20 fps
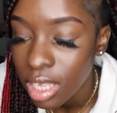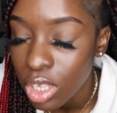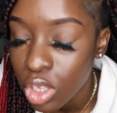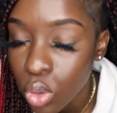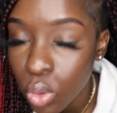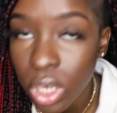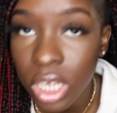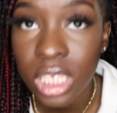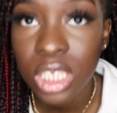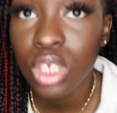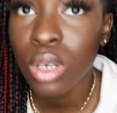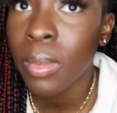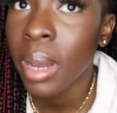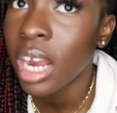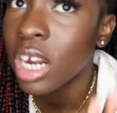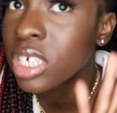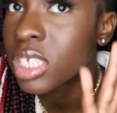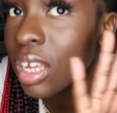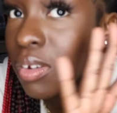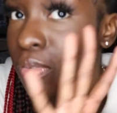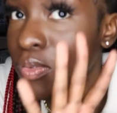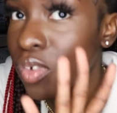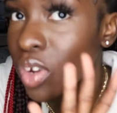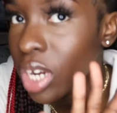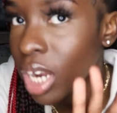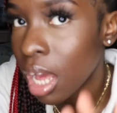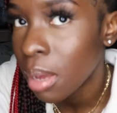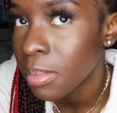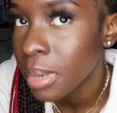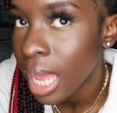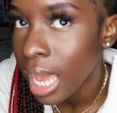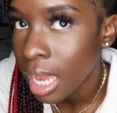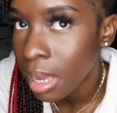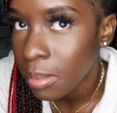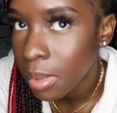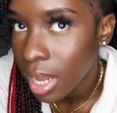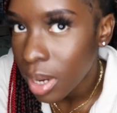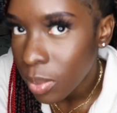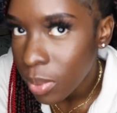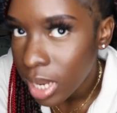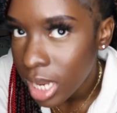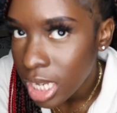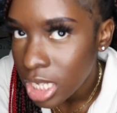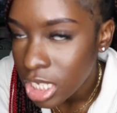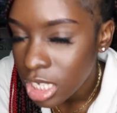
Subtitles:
You can still buy her stuff if you're not black, by the way.